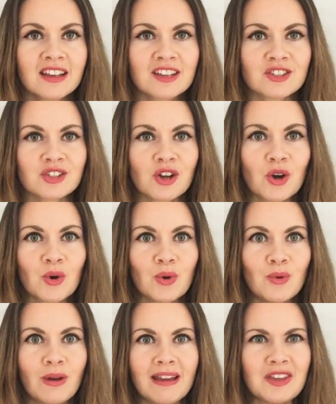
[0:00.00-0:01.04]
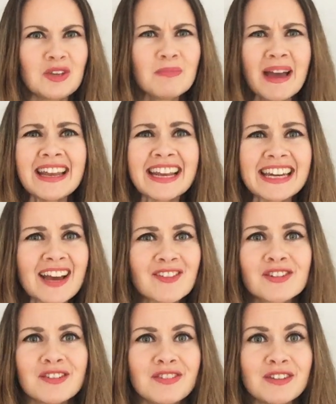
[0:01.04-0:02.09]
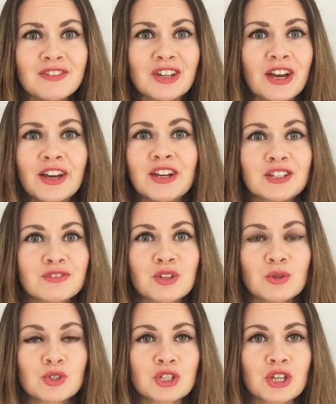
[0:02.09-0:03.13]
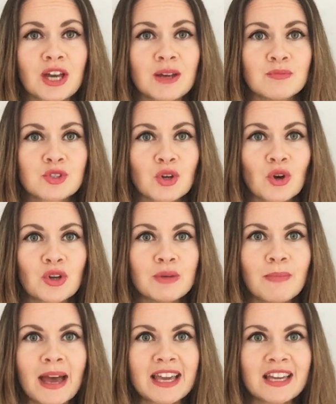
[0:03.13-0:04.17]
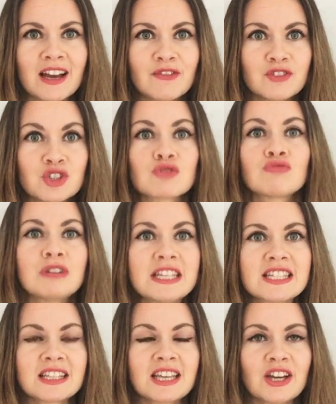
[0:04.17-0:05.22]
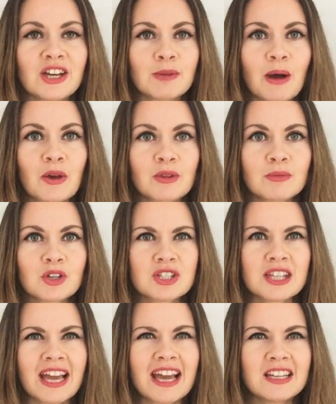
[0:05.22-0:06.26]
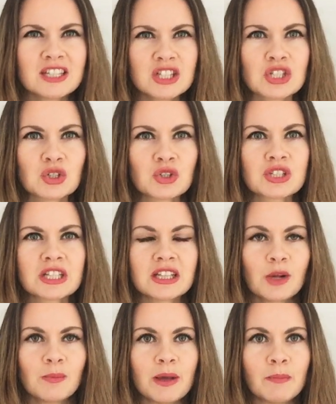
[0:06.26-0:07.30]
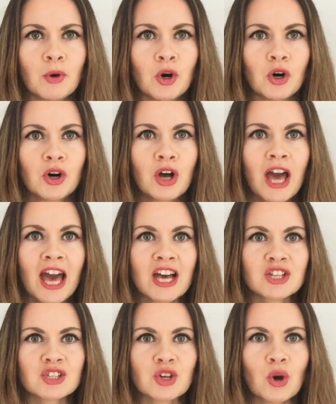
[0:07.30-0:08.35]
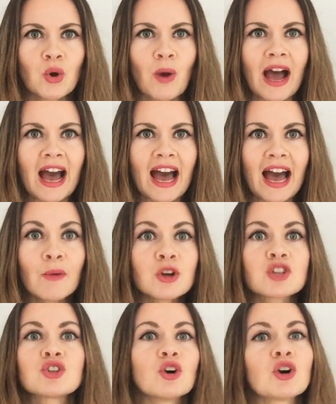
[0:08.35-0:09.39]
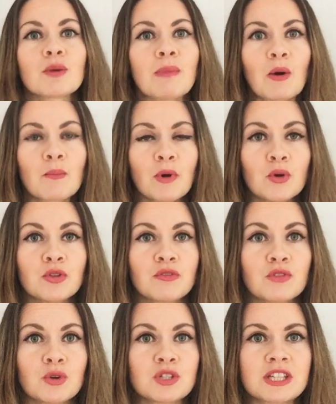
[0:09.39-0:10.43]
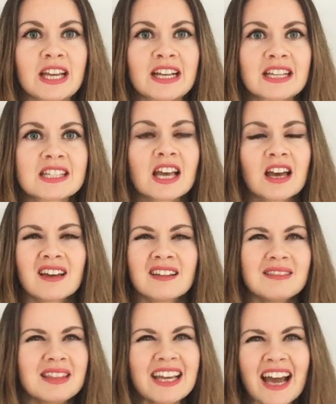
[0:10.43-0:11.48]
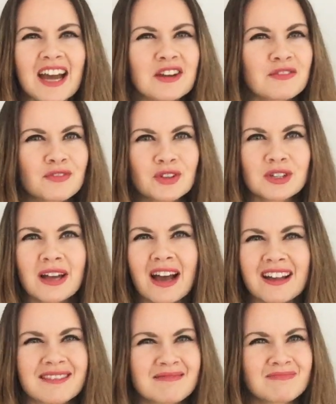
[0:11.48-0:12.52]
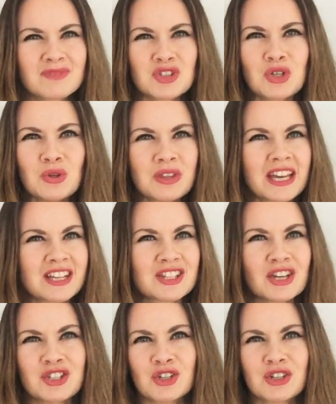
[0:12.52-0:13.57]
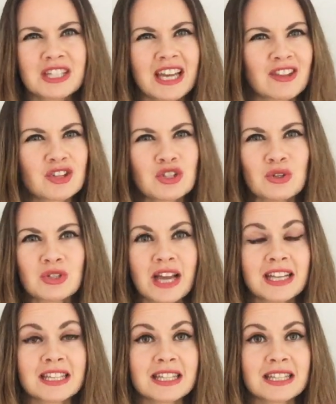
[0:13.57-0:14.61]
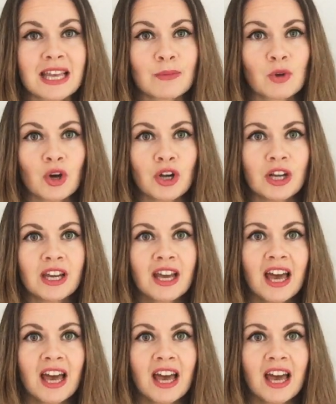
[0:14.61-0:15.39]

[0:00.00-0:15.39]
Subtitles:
So you may never have even heard of those terms, or you may have just recently heard about them because they're getting discussed a little bit more. So I want to talk about both of those things. They kind of are two things that are joined together, two sides of the same coin.